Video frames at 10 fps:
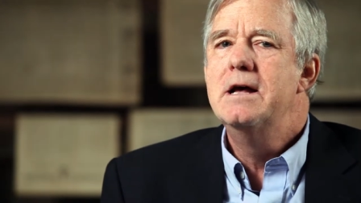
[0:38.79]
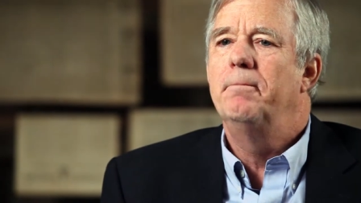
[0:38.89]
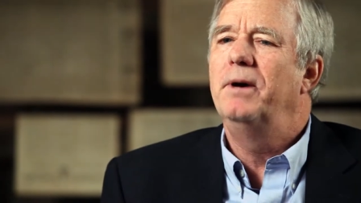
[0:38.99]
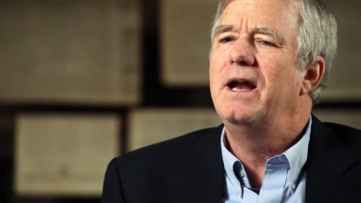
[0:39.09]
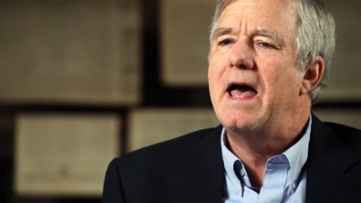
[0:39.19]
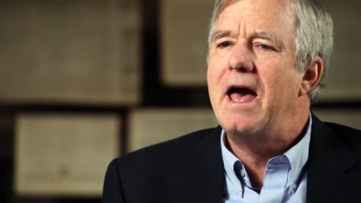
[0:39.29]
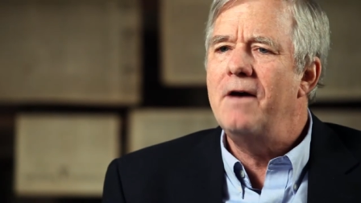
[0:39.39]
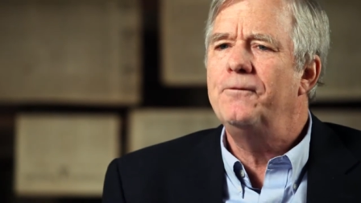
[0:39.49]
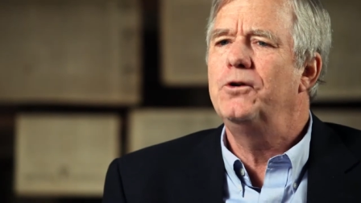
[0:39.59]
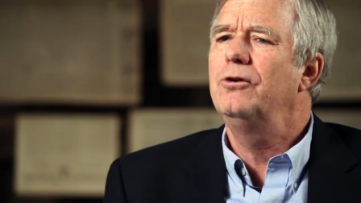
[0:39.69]
But
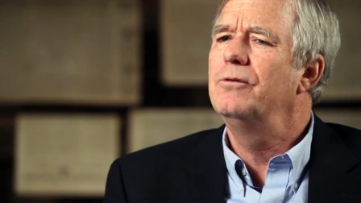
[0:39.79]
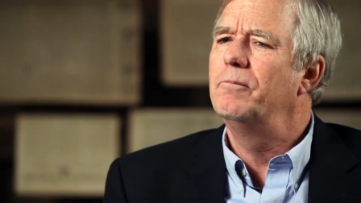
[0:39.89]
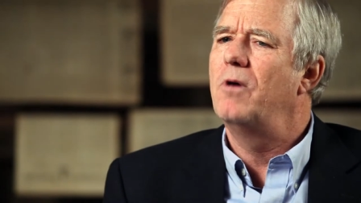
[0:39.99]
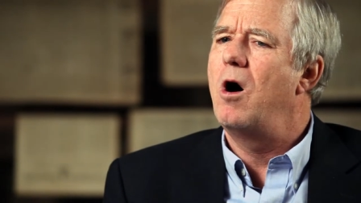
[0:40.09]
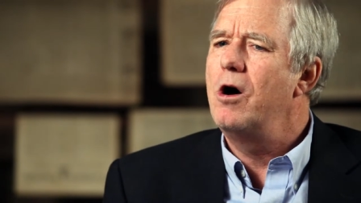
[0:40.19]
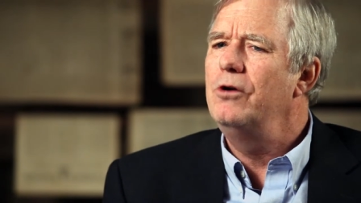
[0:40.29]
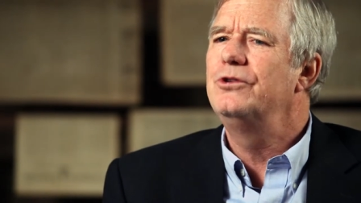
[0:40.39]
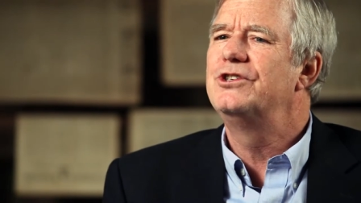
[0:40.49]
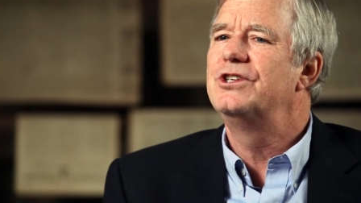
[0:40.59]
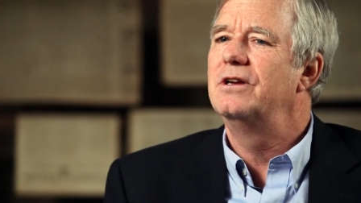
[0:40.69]
after
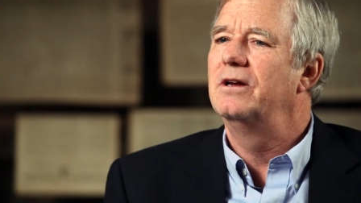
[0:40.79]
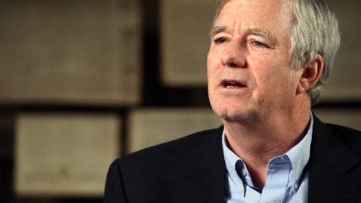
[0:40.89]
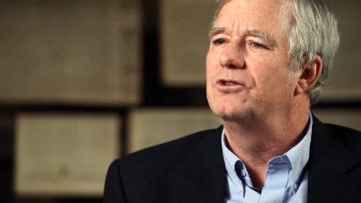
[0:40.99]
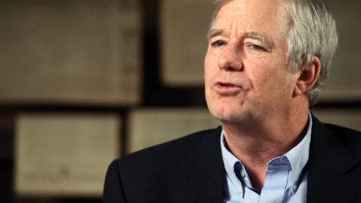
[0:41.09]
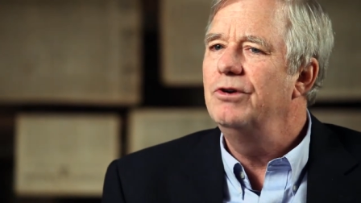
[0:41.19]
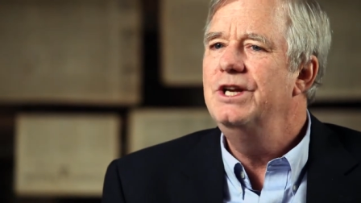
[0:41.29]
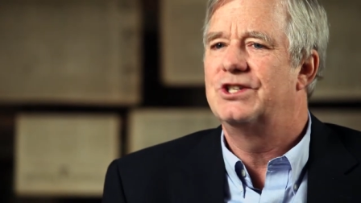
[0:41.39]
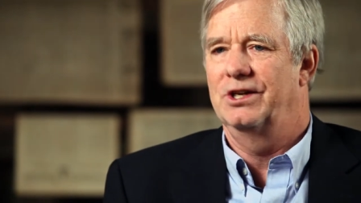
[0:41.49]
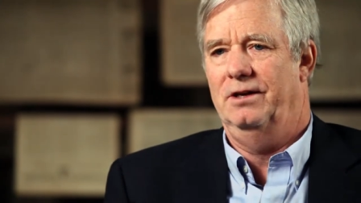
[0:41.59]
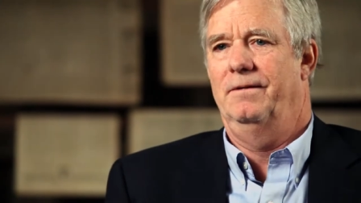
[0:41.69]
Arnold's
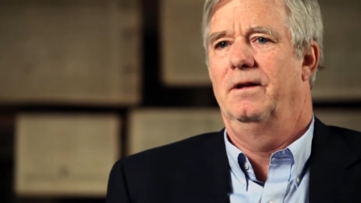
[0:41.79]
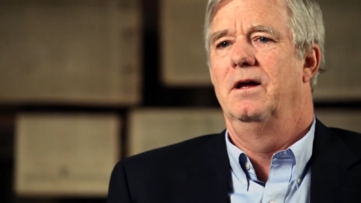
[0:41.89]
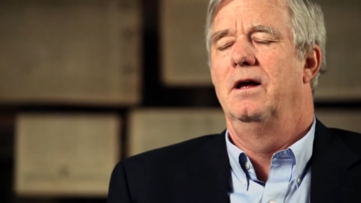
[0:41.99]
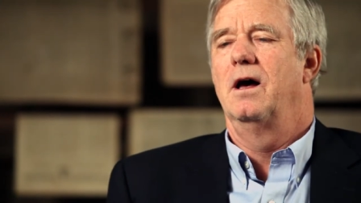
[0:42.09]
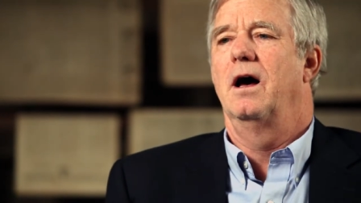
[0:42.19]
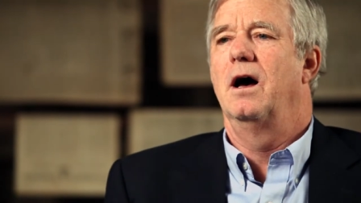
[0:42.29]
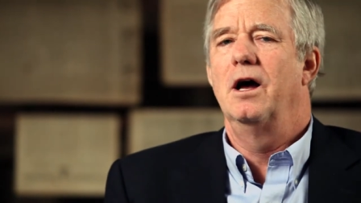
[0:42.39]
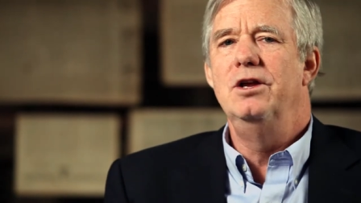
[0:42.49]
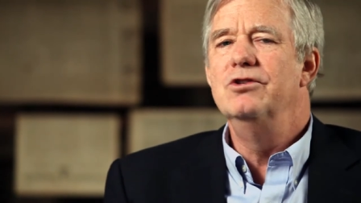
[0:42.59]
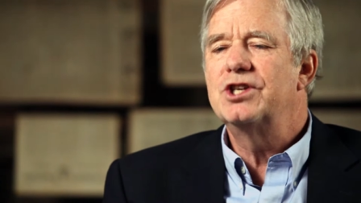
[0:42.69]
treason, uh,
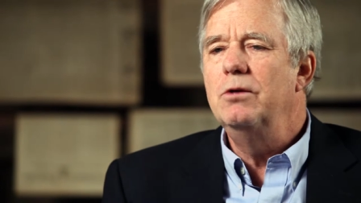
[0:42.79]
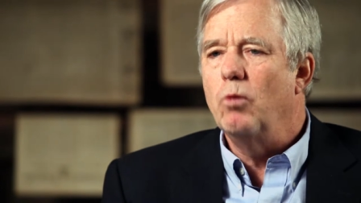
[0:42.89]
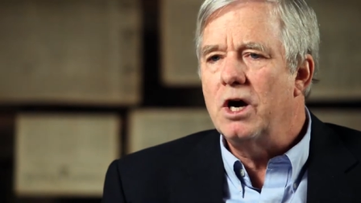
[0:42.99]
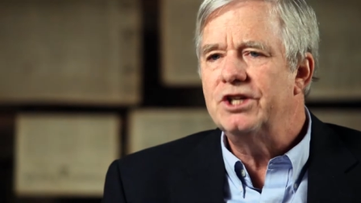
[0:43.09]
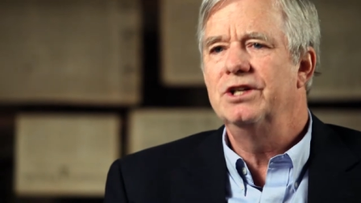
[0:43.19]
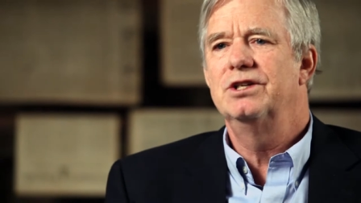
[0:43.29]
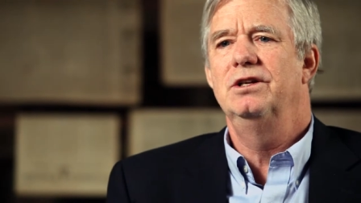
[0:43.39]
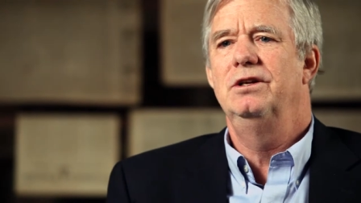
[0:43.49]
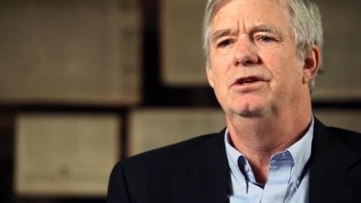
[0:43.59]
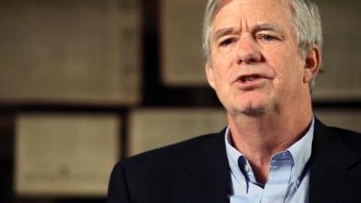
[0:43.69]
you see Washington,
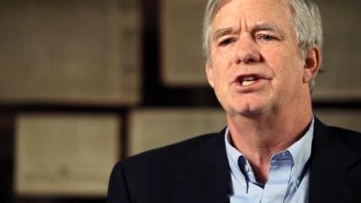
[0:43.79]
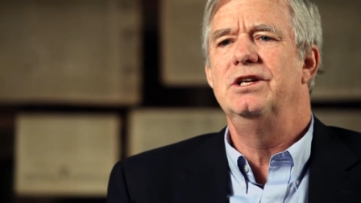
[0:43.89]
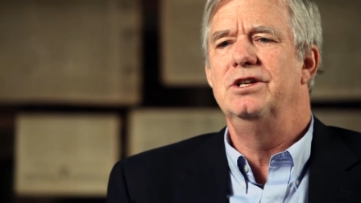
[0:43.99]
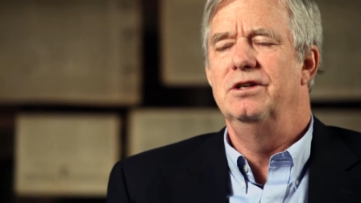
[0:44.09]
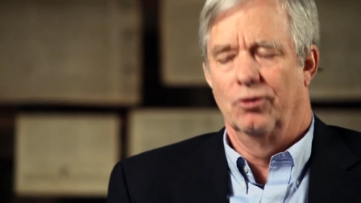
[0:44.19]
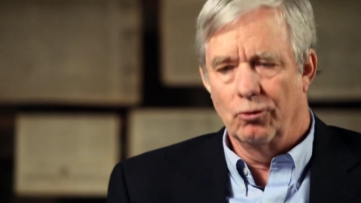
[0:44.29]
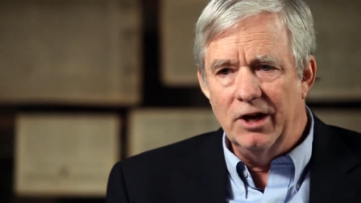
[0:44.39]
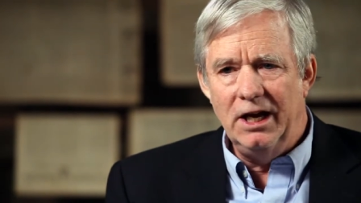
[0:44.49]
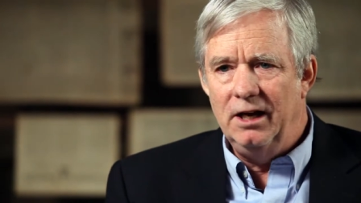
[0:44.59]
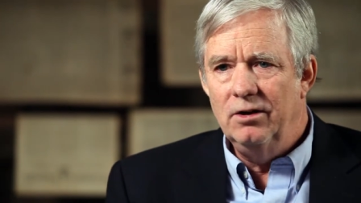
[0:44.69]
you see
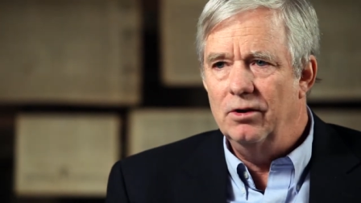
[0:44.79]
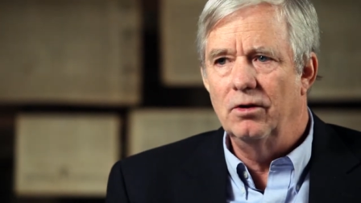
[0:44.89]
Greene,